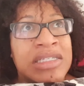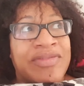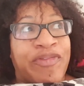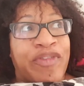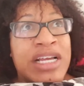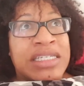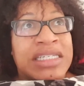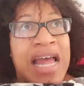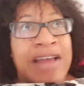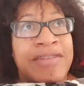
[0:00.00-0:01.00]
free
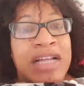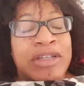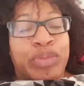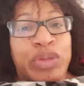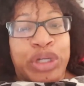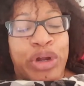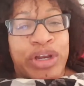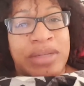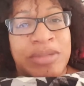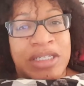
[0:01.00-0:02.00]
slaves and
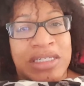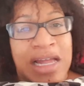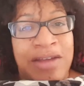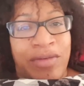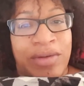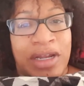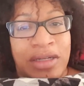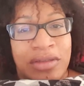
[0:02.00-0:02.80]
returning them to slavery.